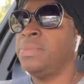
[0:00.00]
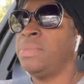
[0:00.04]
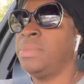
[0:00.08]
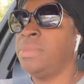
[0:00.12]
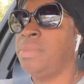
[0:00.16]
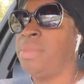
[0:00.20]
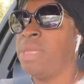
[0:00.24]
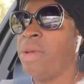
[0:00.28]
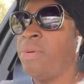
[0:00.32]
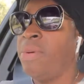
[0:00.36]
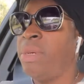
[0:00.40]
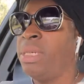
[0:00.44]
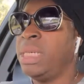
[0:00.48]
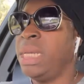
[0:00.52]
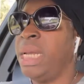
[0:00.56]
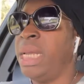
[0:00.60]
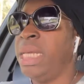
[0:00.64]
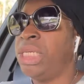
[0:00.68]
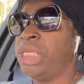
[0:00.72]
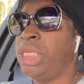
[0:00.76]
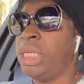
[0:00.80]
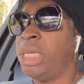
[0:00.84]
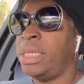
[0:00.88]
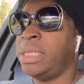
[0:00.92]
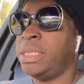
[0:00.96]
they were
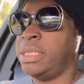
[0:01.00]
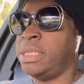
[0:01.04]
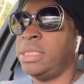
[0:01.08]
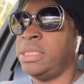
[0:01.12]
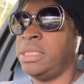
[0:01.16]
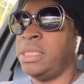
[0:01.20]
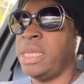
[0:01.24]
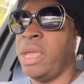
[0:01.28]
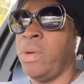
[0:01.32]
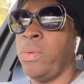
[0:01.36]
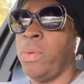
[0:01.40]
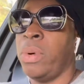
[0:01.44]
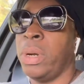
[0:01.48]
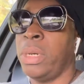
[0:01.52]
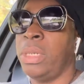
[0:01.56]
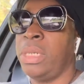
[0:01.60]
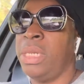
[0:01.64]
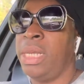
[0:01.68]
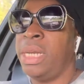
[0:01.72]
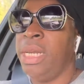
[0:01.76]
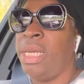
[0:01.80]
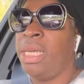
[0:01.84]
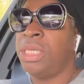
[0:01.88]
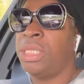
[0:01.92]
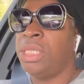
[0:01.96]
delicious. They were
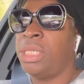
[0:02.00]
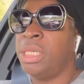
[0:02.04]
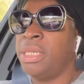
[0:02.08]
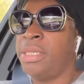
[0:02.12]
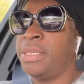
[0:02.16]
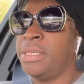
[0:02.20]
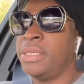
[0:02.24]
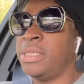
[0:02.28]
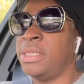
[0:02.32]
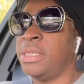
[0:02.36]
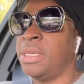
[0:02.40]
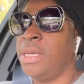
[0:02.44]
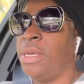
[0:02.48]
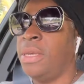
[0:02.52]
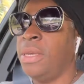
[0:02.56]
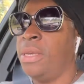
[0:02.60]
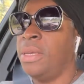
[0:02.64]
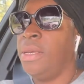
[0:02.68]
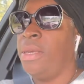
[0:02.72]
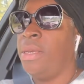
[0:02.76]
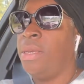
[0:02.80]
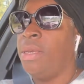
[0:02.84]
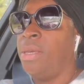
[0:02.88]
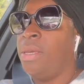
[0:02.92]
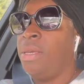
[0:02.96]
delicious.
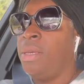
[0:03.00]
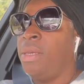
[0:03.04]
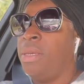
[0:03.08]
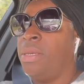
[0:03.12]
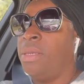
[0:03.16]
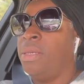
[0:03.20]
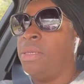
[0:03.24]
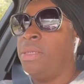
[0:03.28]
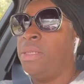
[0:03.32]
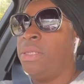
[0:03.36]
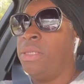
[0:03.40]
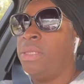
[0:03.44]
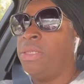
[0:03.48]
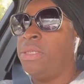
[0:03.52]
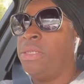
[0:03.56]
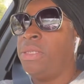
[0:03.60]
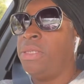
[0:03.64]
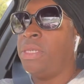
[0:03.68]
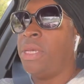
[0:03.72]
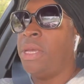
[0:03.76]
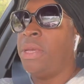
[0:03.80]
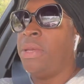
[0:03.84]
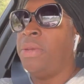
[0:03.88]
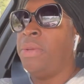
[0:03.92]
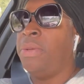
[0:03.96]

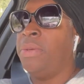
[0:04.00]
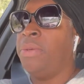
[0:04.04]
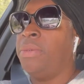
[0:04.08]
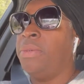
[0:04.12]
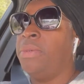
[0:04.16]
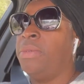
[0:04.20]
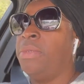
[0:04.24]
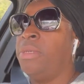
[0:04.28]
So,